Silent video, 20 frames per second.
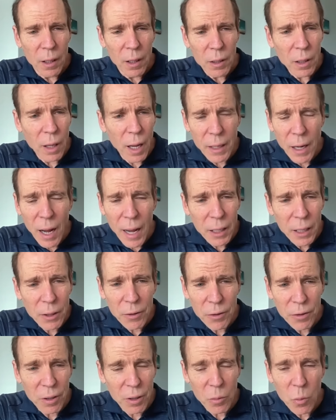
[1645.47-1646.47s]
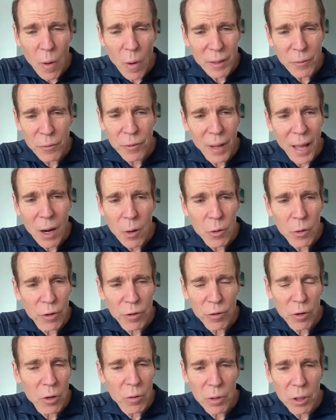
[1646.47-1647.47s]
and I consider white flour a
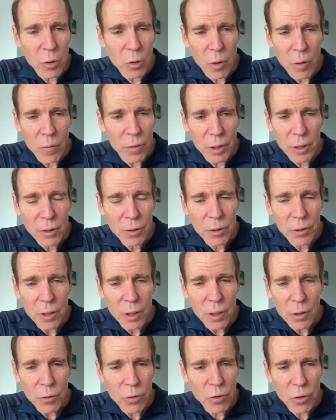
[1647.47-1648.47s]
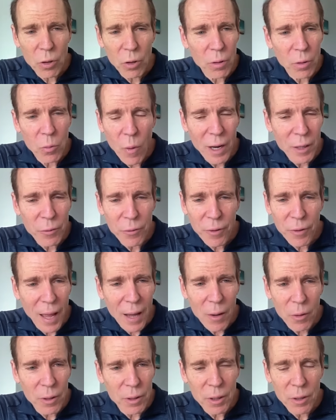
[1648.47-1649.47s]
sugar equivalent, sugar and white
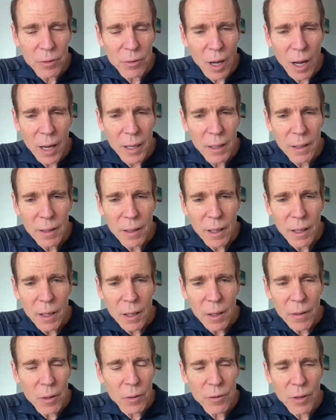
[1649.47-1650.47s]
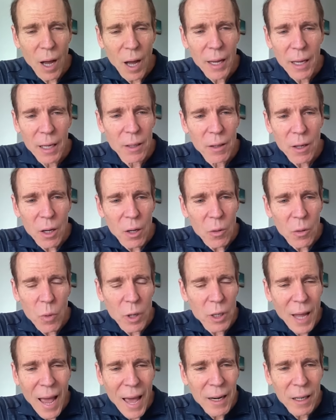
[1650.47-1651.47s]
flour in their diet. Their diet,
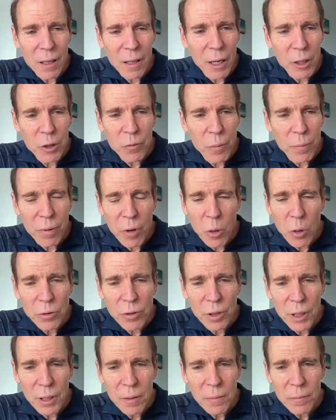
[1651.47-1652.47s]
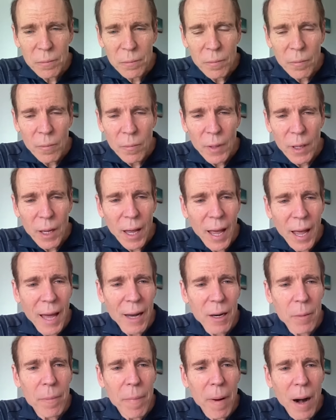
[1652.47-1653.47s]
when analyzed for protein,
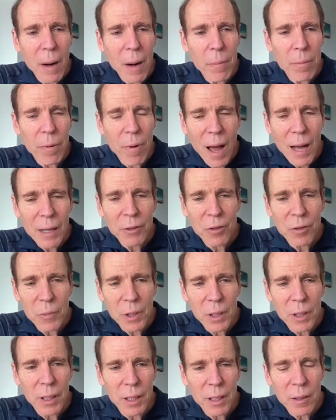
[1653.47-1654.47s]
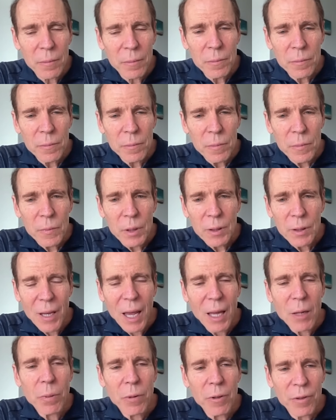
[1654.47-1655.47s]
had about approximately
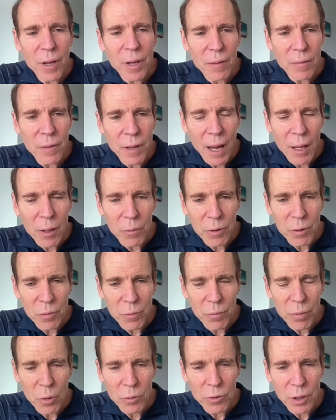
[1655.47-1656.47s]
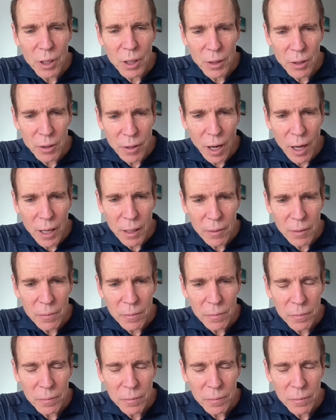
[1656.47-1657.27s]
10% of calories from protein in the diet.